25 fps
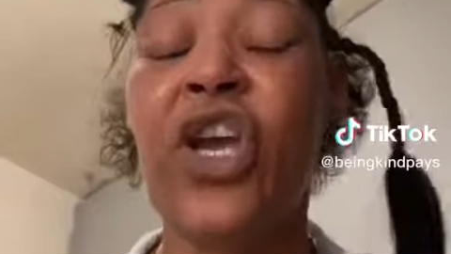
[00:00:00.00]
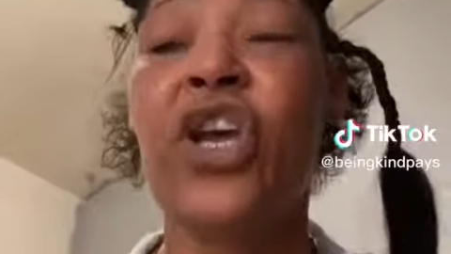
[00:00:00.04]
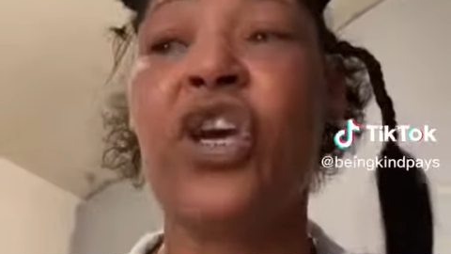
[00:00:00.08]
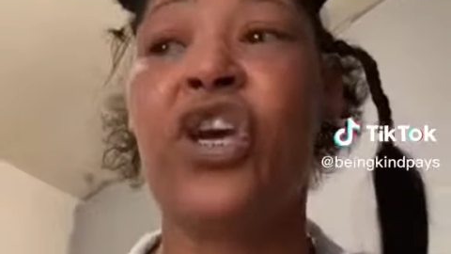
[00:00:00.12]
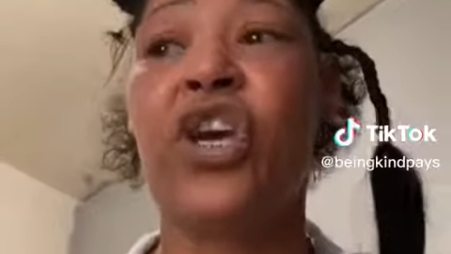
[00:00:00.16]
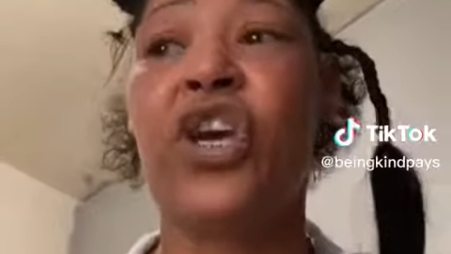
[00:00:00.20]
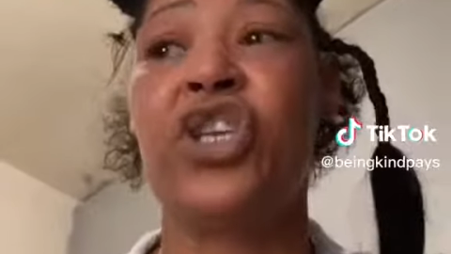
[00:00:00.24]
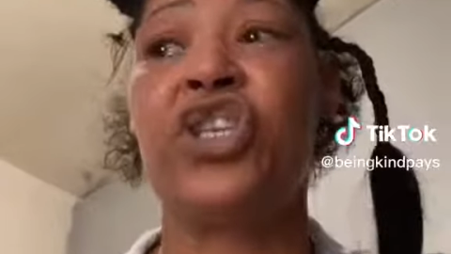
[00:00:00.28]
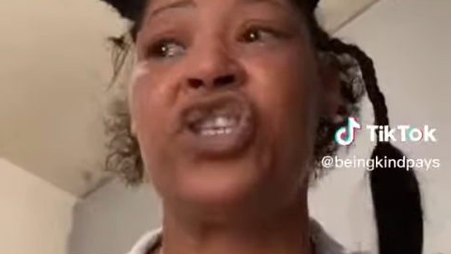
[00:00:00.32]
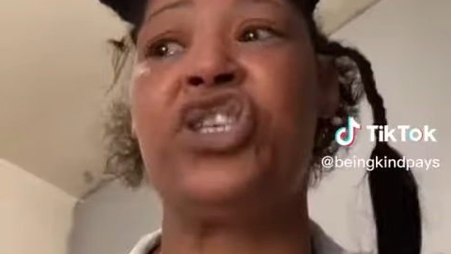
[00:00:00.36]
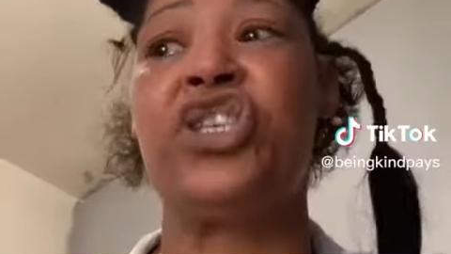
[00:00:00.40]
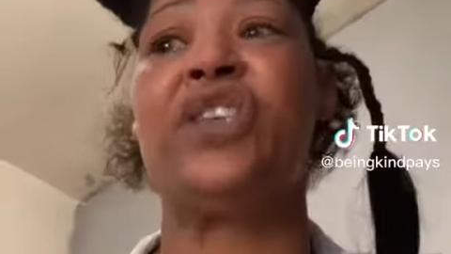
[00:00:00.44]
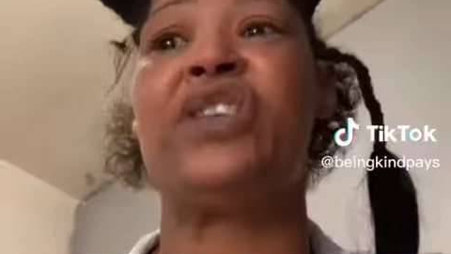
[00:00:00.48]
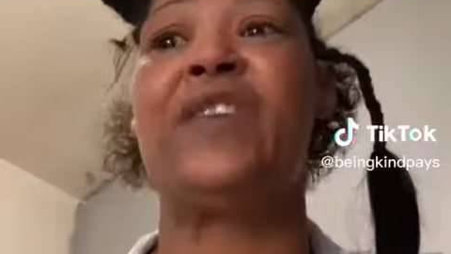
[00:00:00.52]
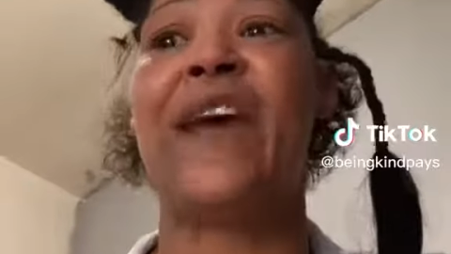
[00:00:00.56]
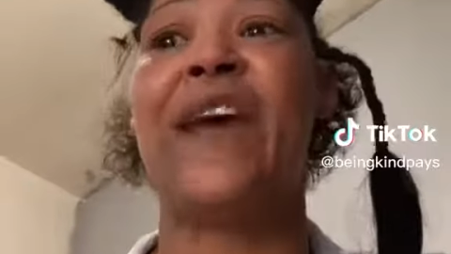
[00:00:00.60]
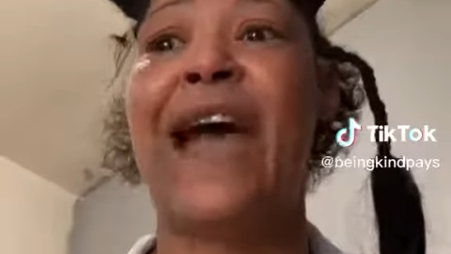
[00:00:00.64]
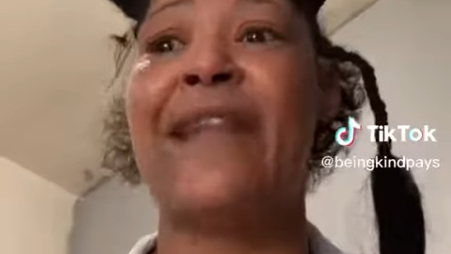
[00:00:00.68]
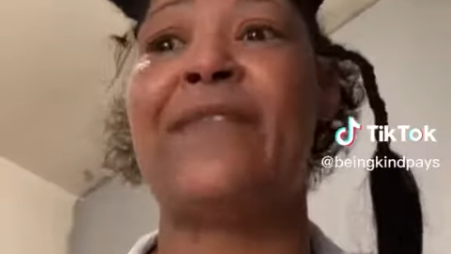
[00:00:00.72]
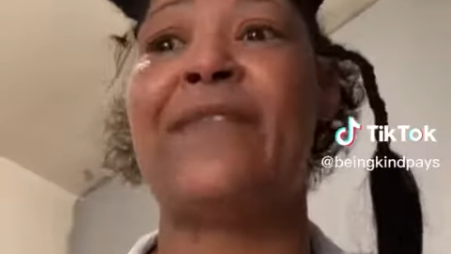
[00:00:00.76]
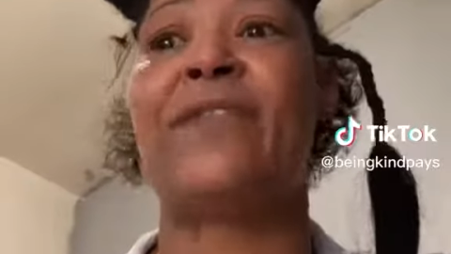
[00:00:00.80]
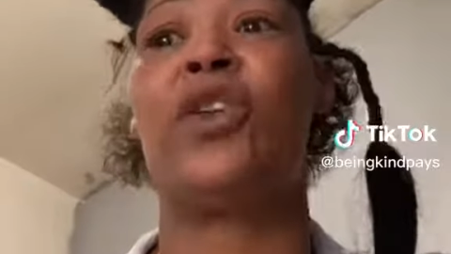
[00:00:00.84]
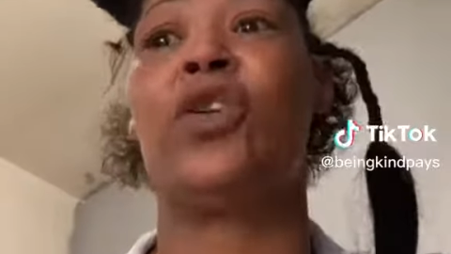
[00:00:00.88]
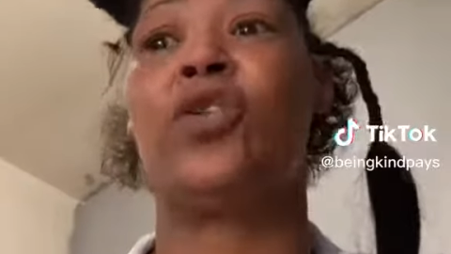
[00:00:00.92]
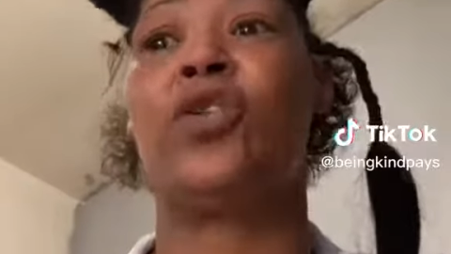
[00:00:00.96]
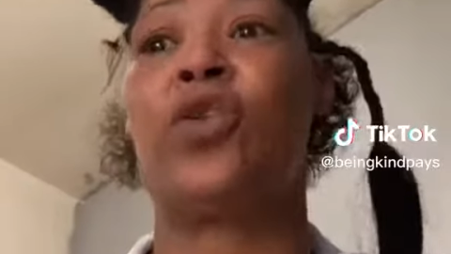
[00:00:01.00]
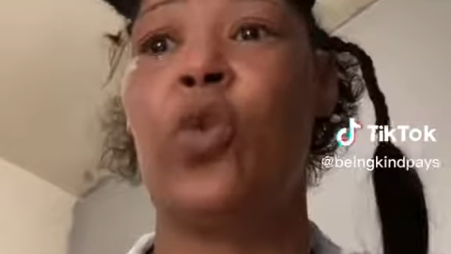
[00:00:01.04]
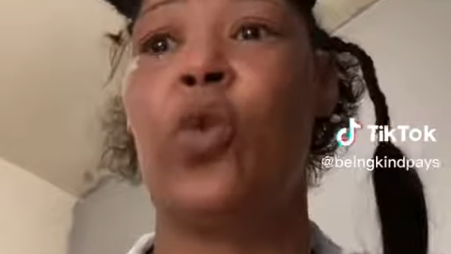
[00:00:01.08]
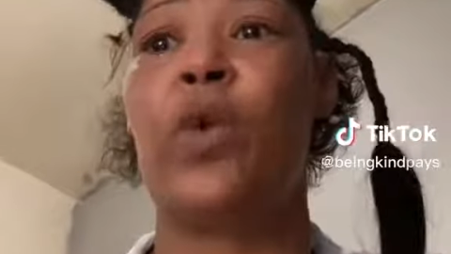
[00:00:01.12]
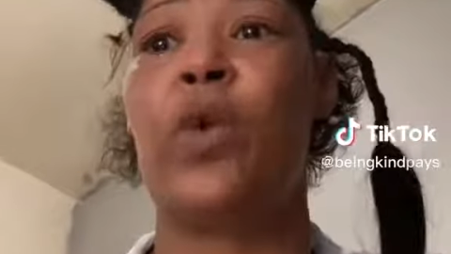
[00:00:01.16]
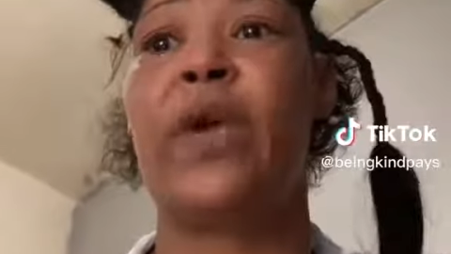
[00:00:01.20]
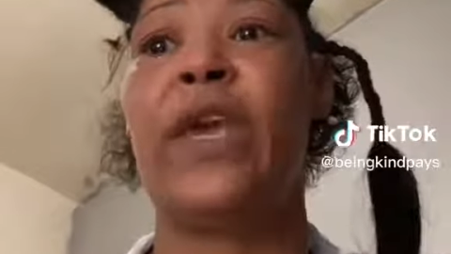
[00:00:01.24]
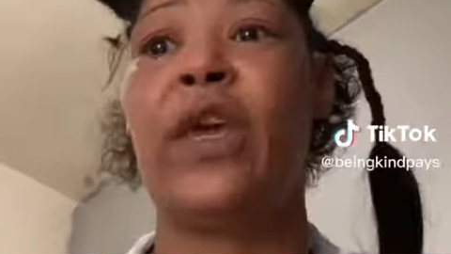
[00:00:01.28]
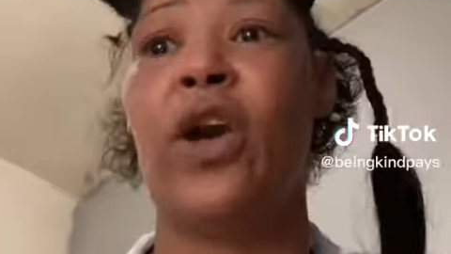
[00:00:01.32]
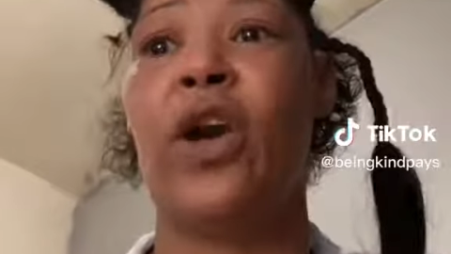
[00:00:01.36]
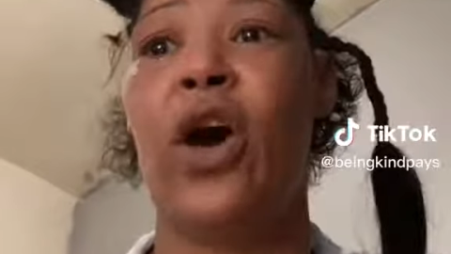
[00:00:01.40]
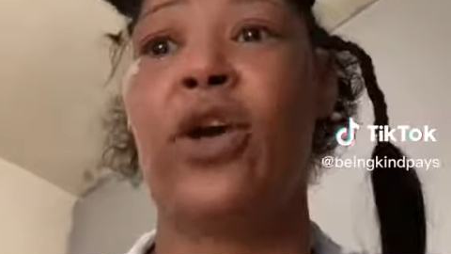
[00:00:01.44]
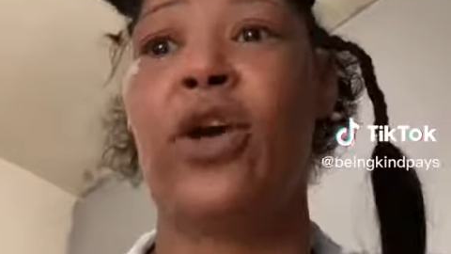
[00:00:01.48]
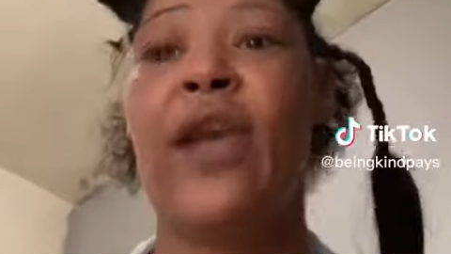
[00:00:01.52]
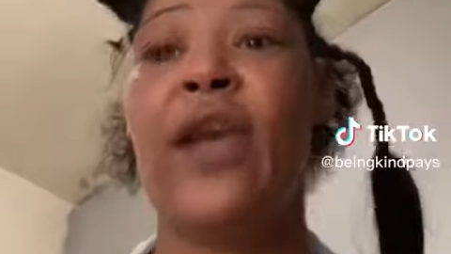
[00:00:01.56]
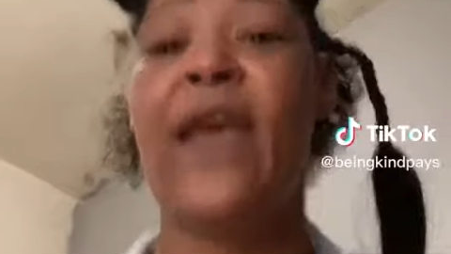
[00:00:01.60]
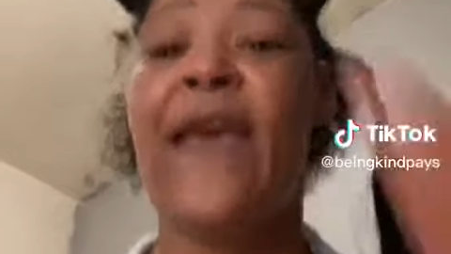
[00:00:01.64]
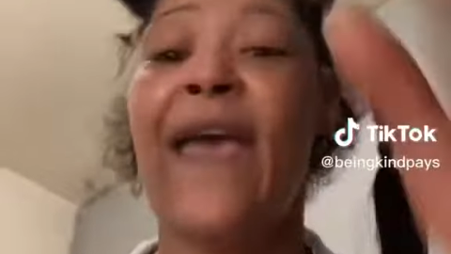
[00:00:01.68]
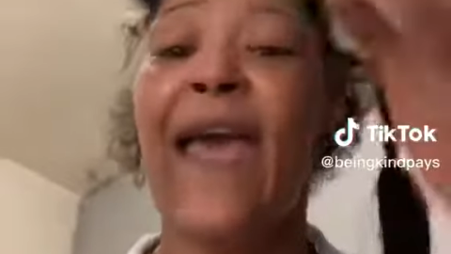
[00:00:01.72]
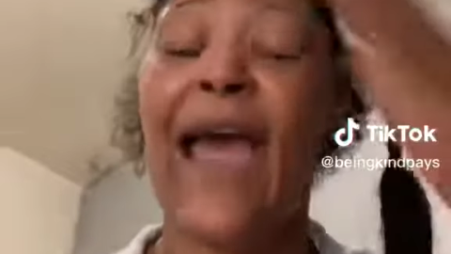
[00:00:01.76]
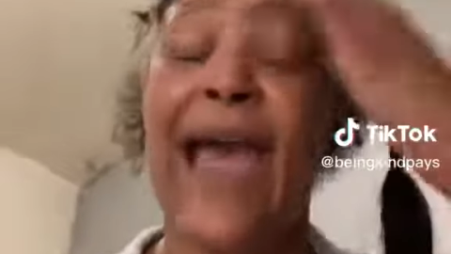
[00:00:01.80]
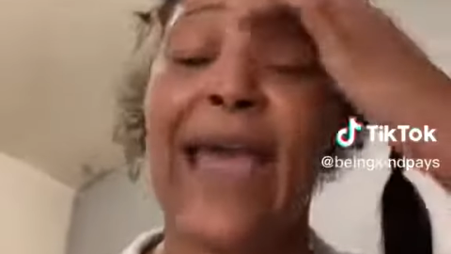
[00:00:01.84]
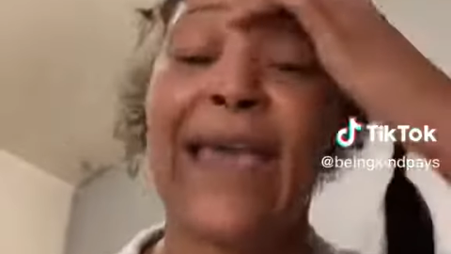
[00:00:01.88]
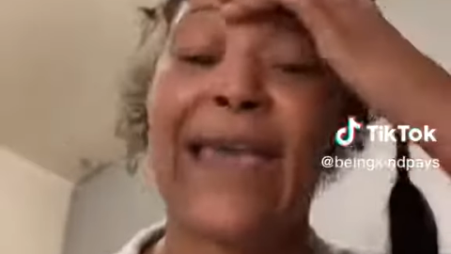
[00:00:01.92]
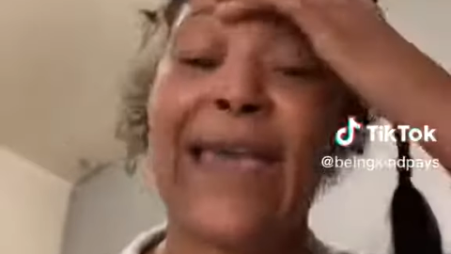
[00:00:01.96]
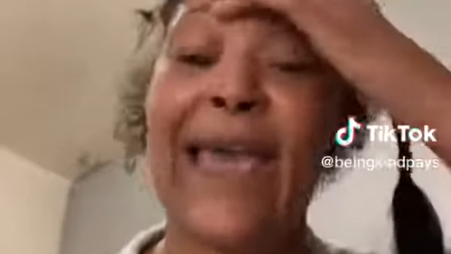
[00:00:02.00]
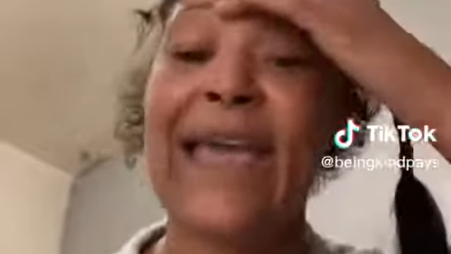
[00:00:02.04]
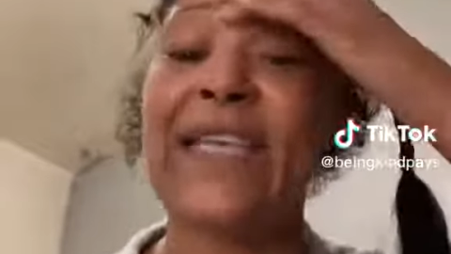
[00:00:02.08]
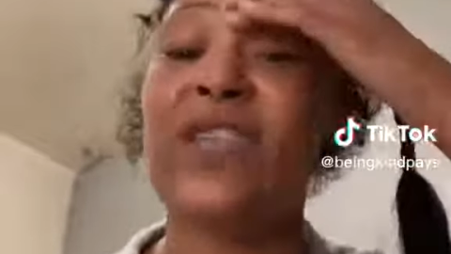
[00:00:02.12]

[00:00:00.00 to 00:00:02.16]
because she's had the doogie on. And